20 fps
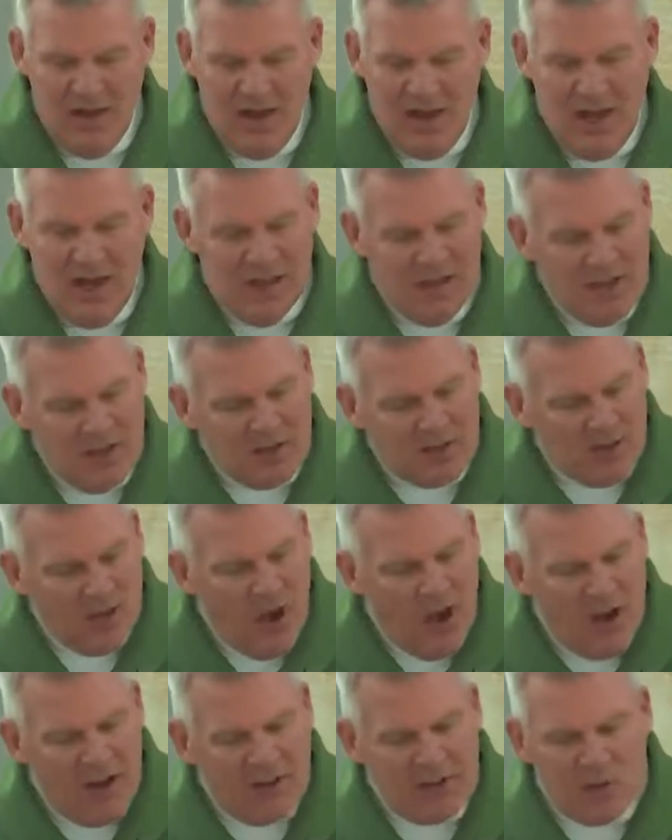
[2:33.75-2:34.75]
These
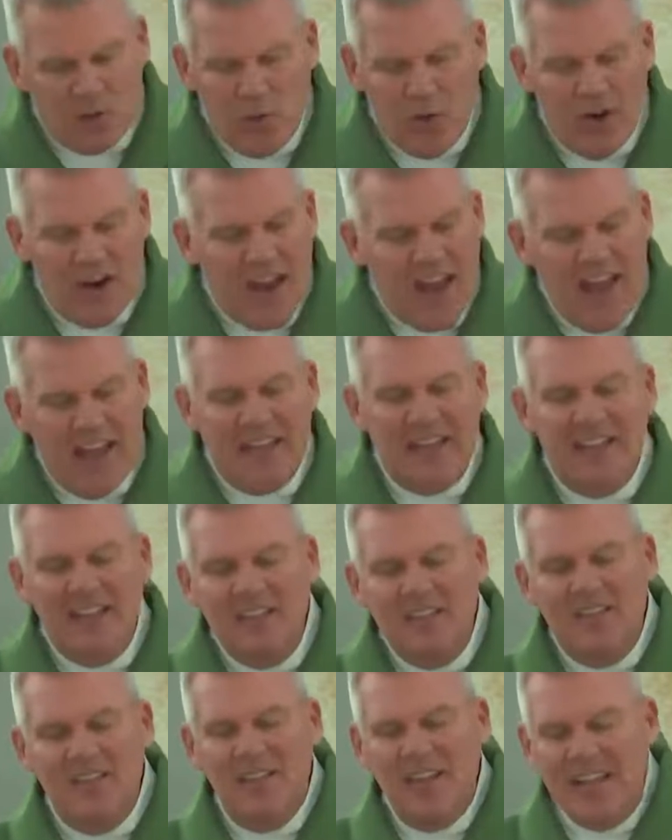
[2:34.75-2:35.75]
laws were
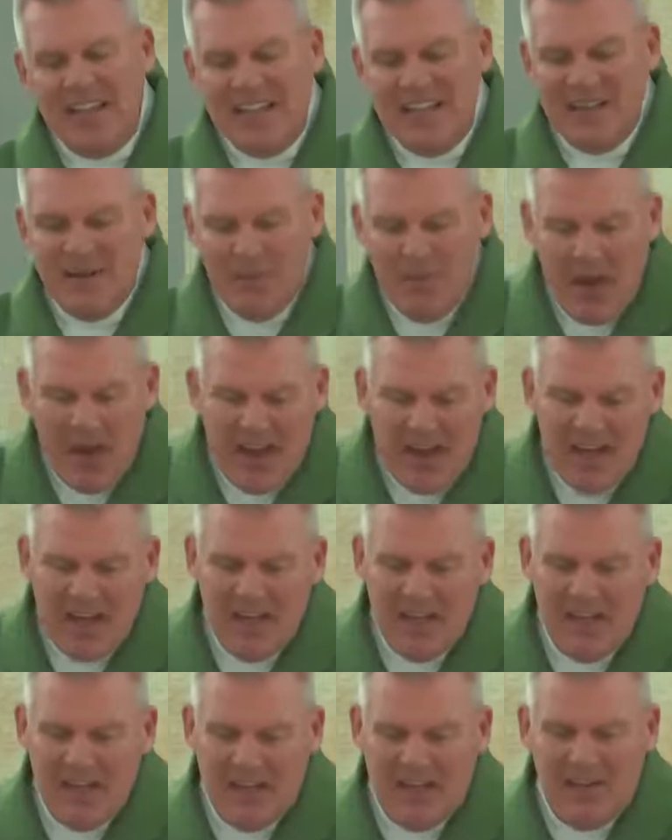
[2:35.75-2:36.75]
endlessly
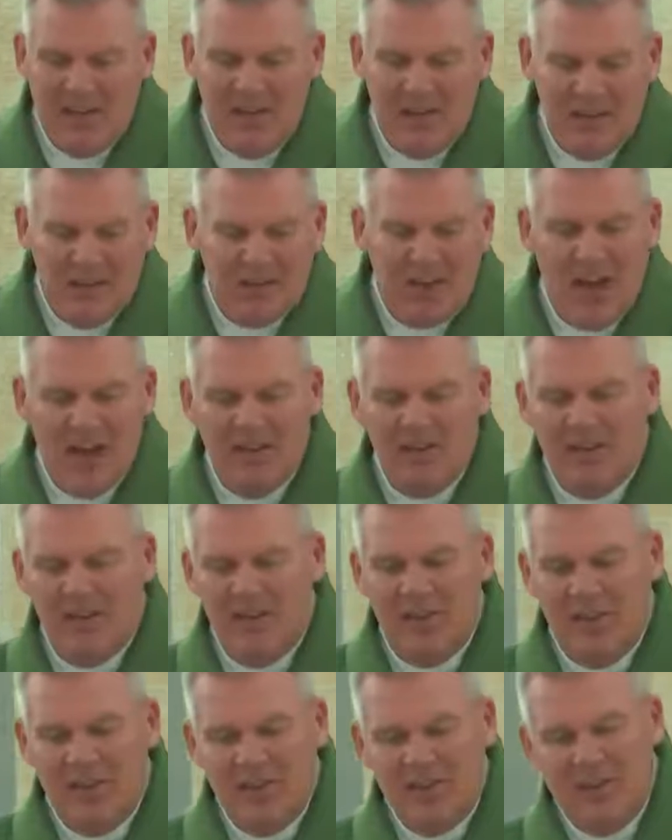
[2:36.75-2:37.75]
debated and
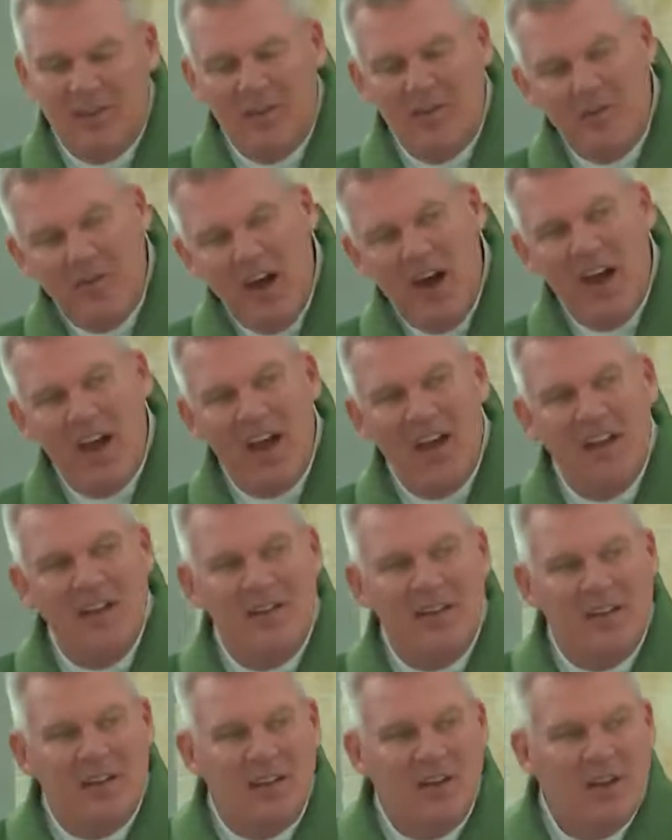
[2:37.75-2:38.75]
discussed and
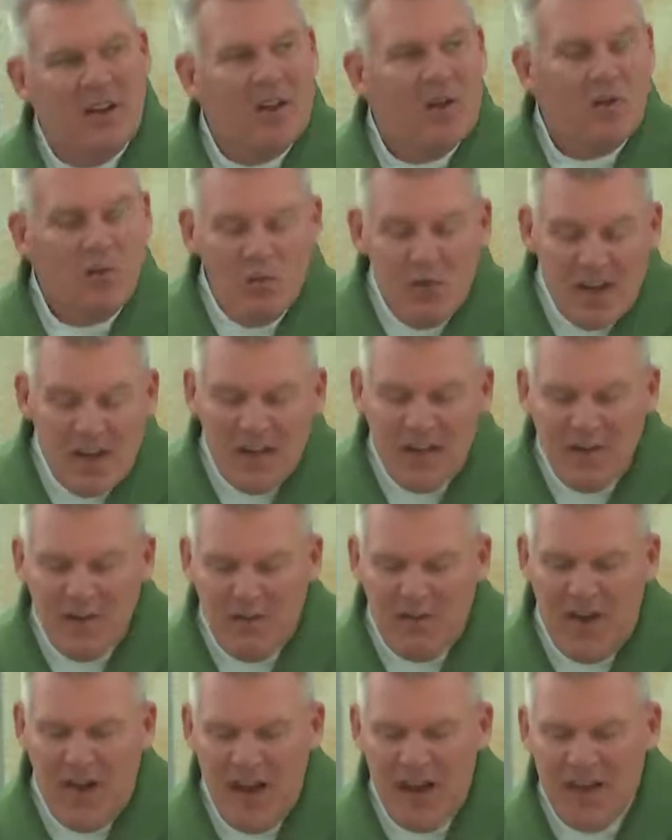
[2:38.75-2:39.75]
defined and
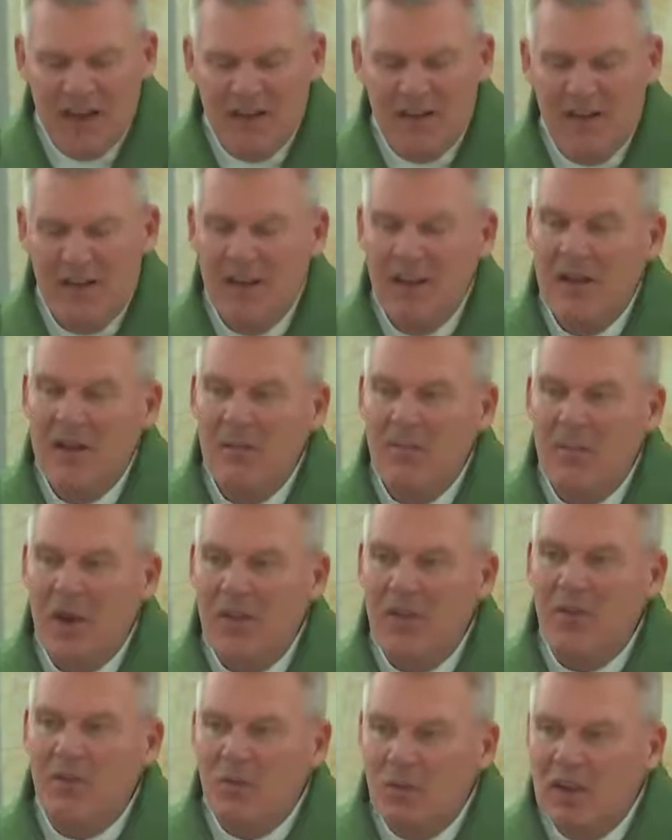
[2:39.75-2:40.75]
redefined
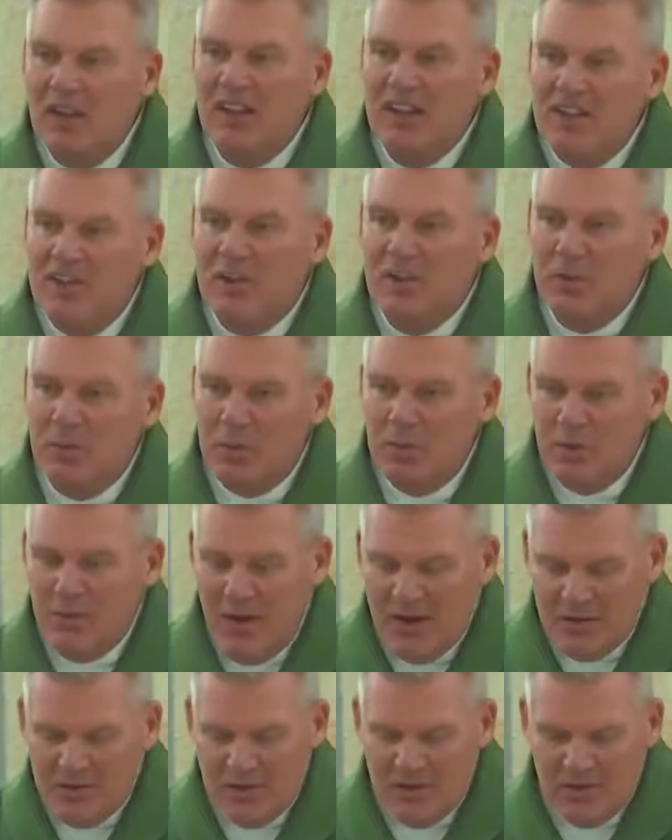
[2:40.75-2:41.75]
by the religious
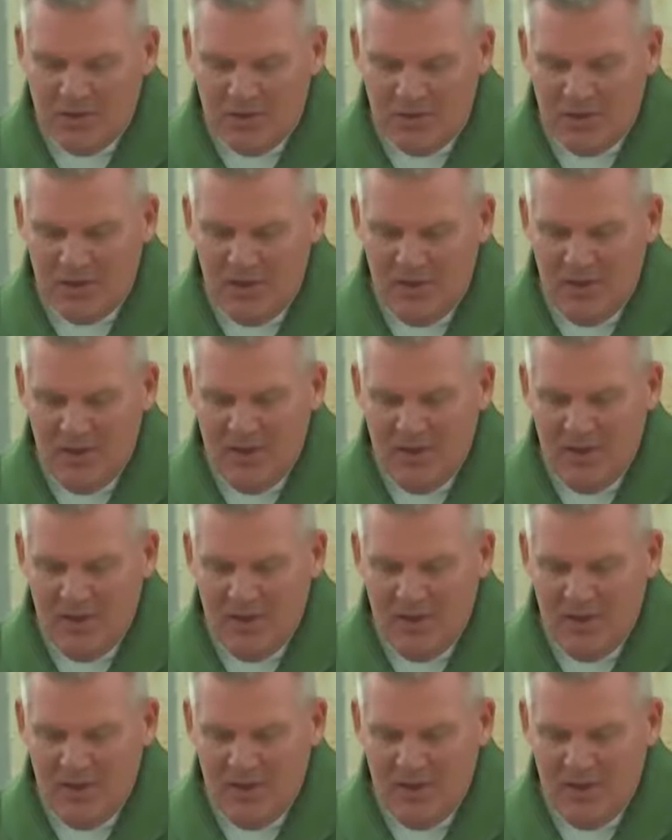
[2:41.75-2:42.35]
professionals.